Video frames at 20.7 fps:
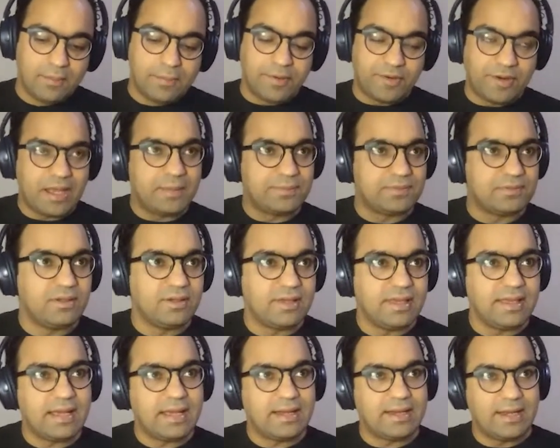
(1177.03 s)
perhaps
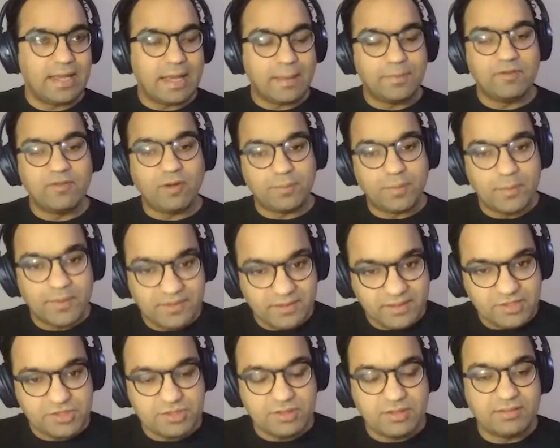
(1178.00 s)
looking at adaptive
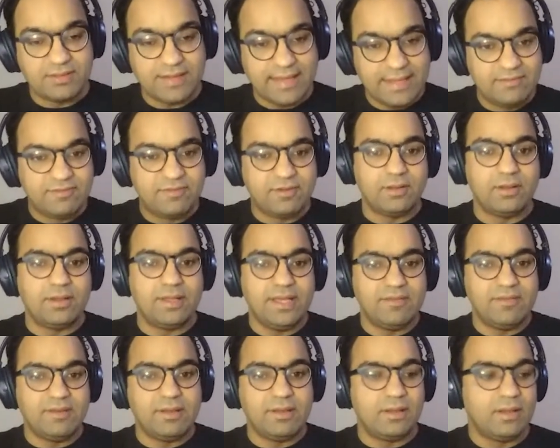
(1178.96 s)
optimization is helpful
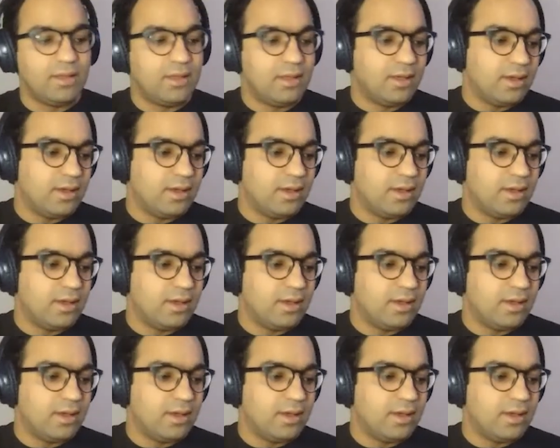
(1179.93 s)
even